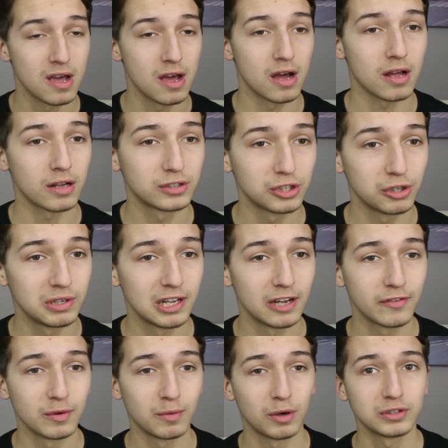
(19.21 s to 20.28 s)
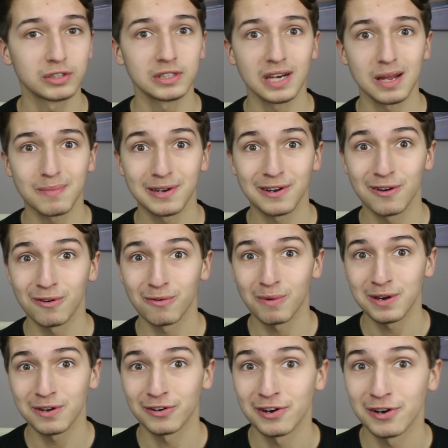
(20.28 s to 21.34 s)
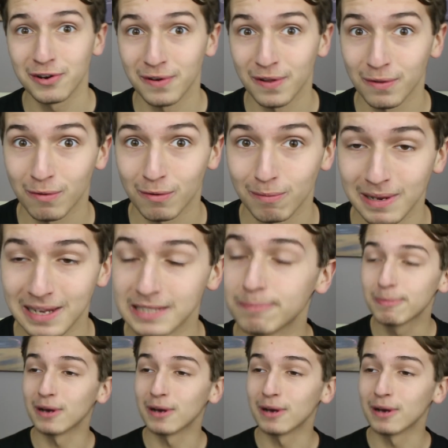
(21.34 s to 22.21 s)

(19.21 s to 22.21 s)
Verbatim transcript: Uh, Julia, if you're watching, let me know when you're going to do another one, please.